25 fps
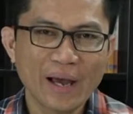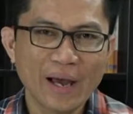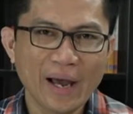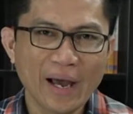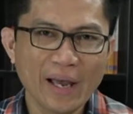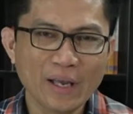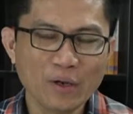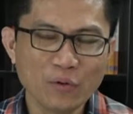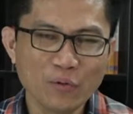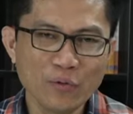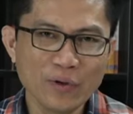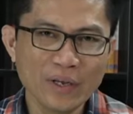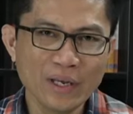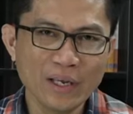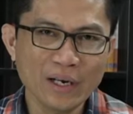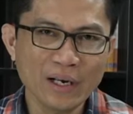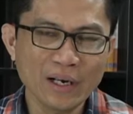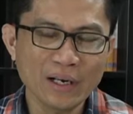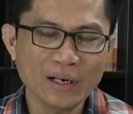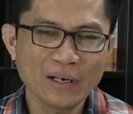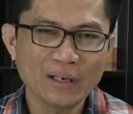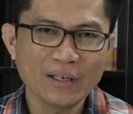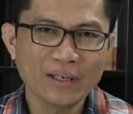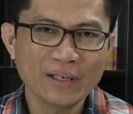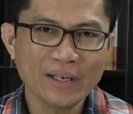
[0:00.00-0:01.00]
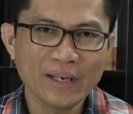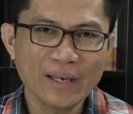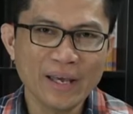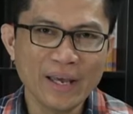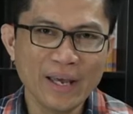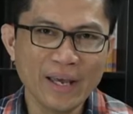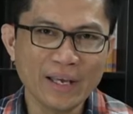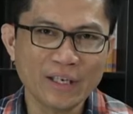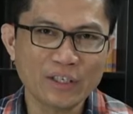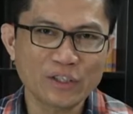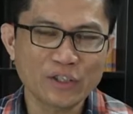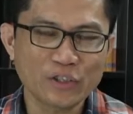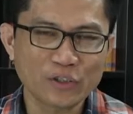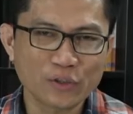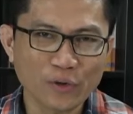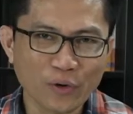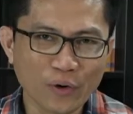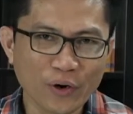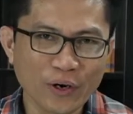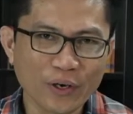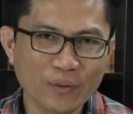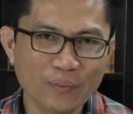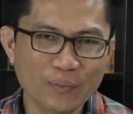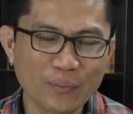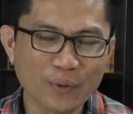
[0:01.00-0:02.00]
I will
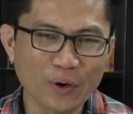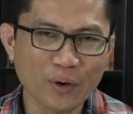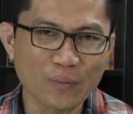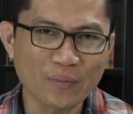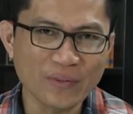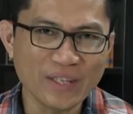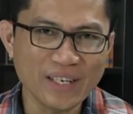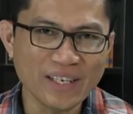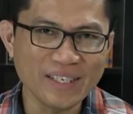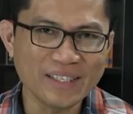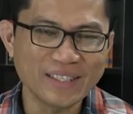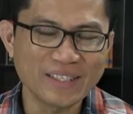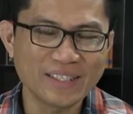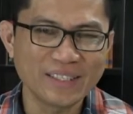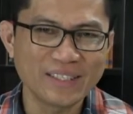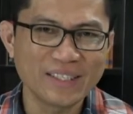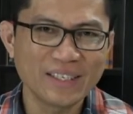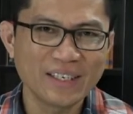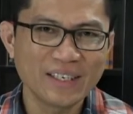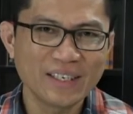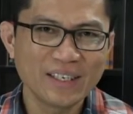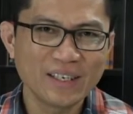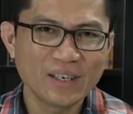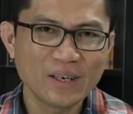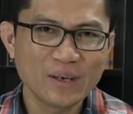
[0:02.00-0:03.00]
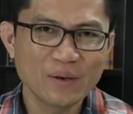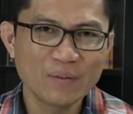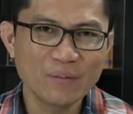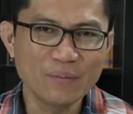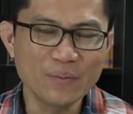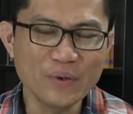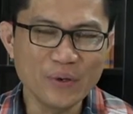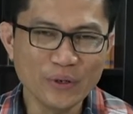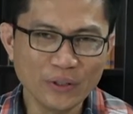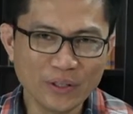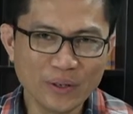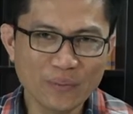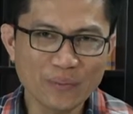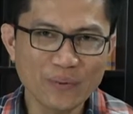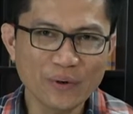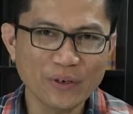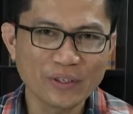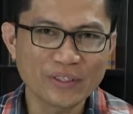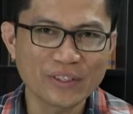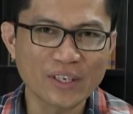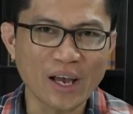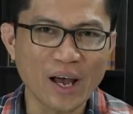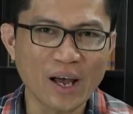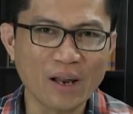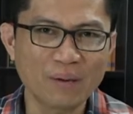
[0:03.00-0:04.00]
excerpt from these
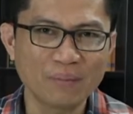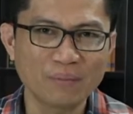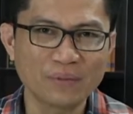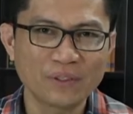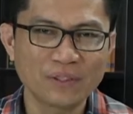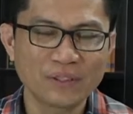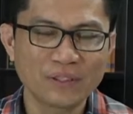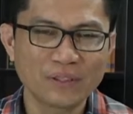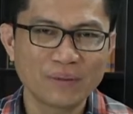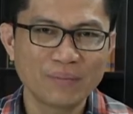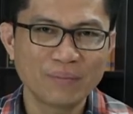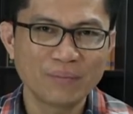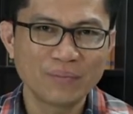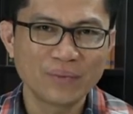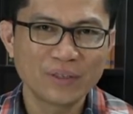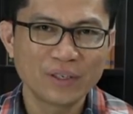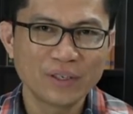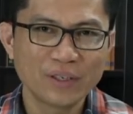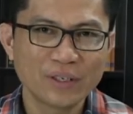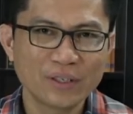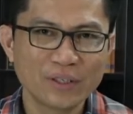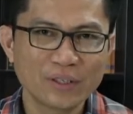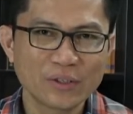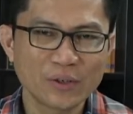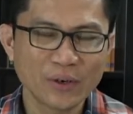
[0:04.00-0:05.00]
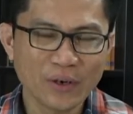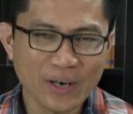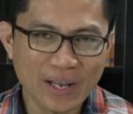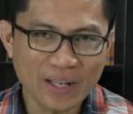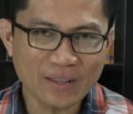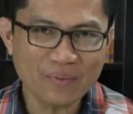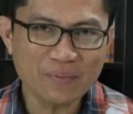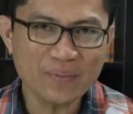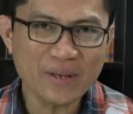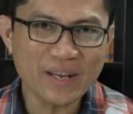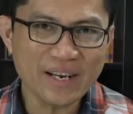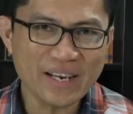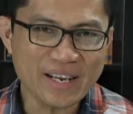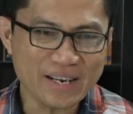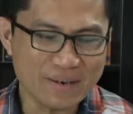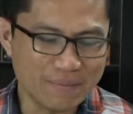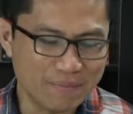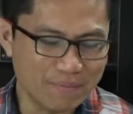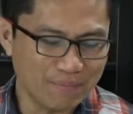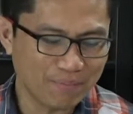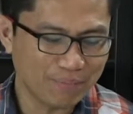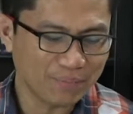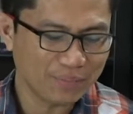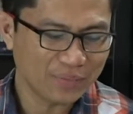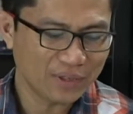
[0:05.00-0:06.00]
beautiful Psalms. So let me
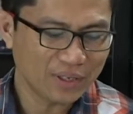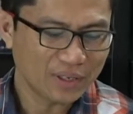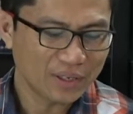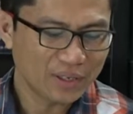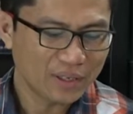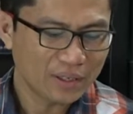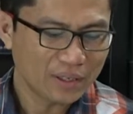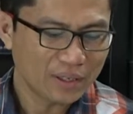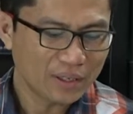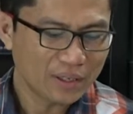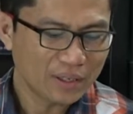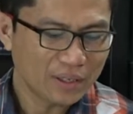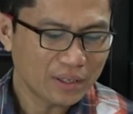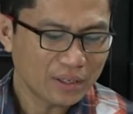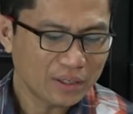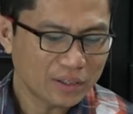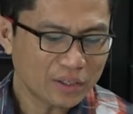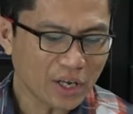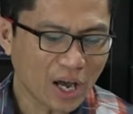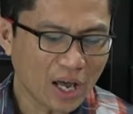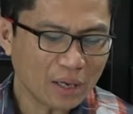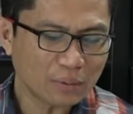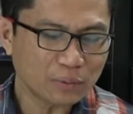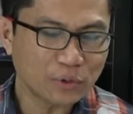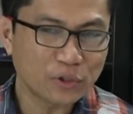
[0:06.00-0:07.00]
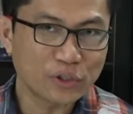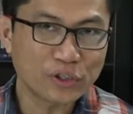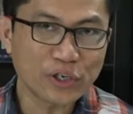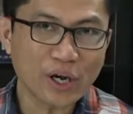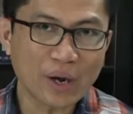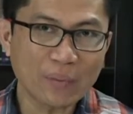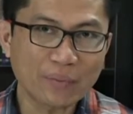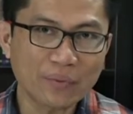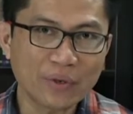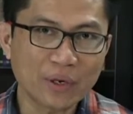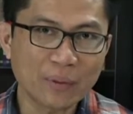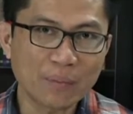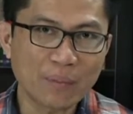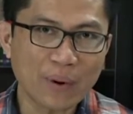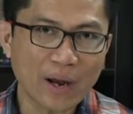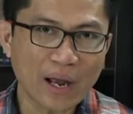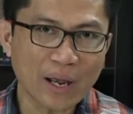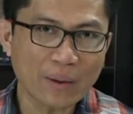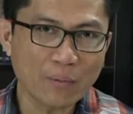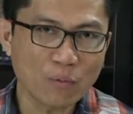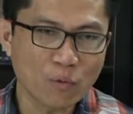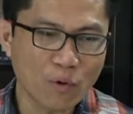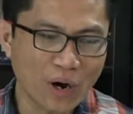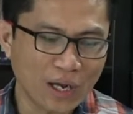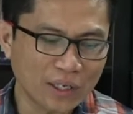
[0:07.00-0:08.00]
read Psalms chapter
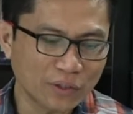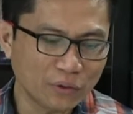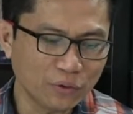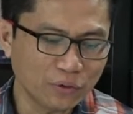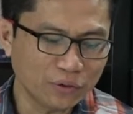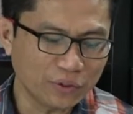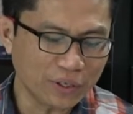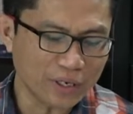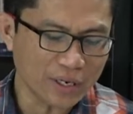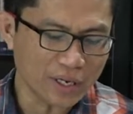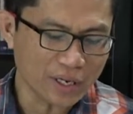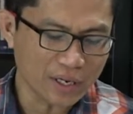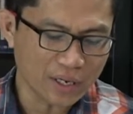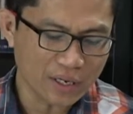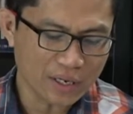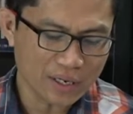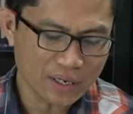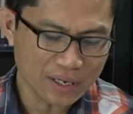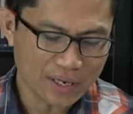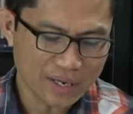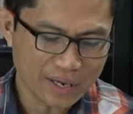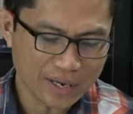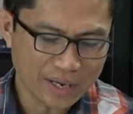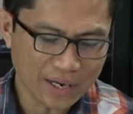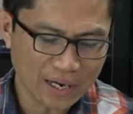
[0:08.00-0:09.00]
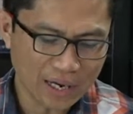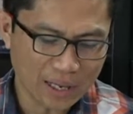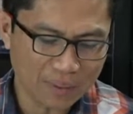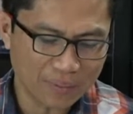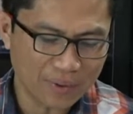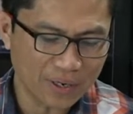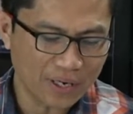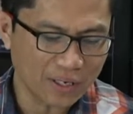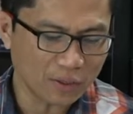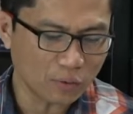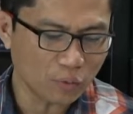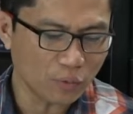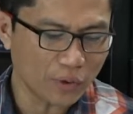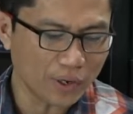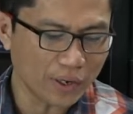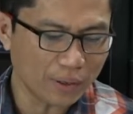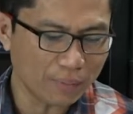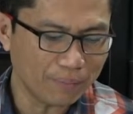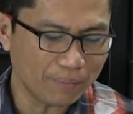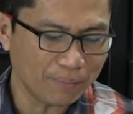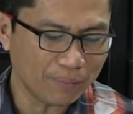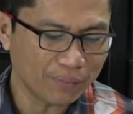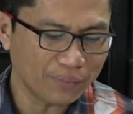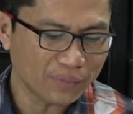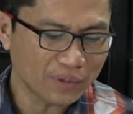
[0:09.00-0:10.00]
5, 1 to 3, 11 and
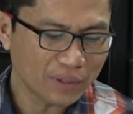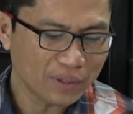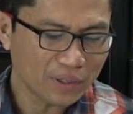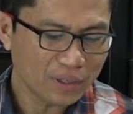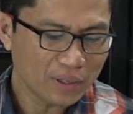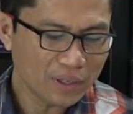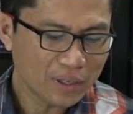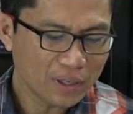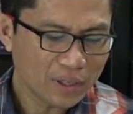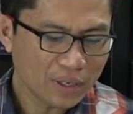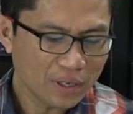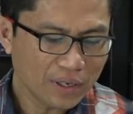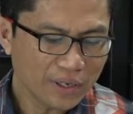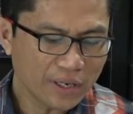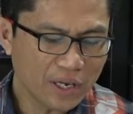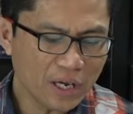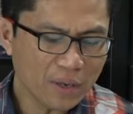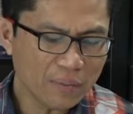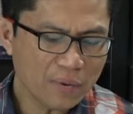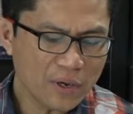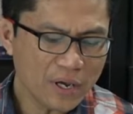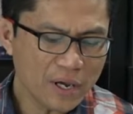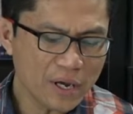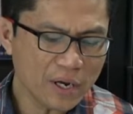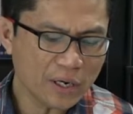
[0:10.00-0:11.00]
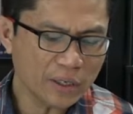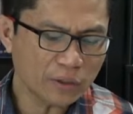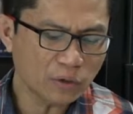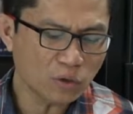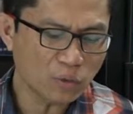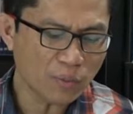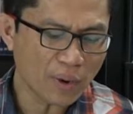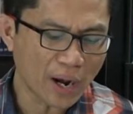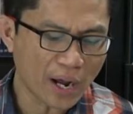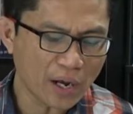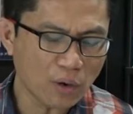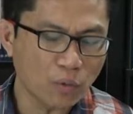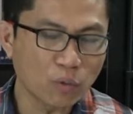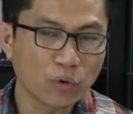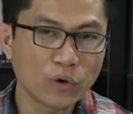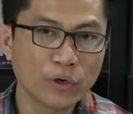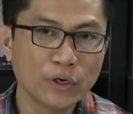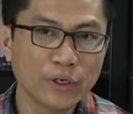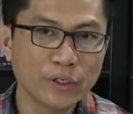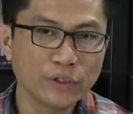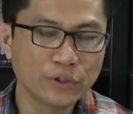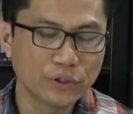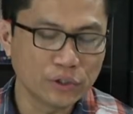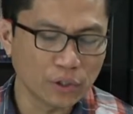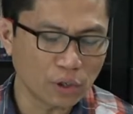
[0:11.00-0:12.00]
12. Give ear to my
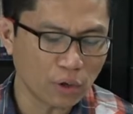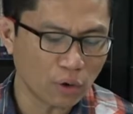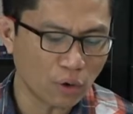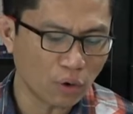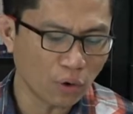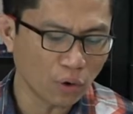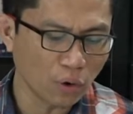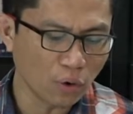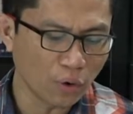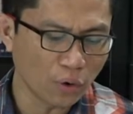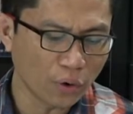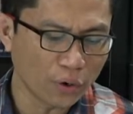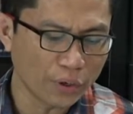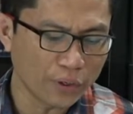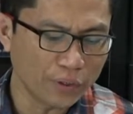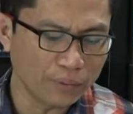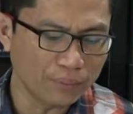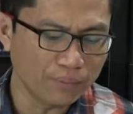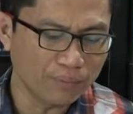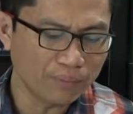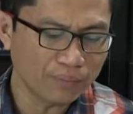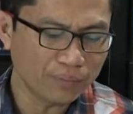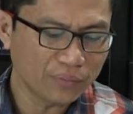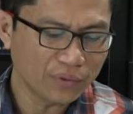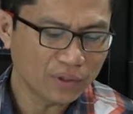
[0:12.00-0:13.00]
words, O Lord.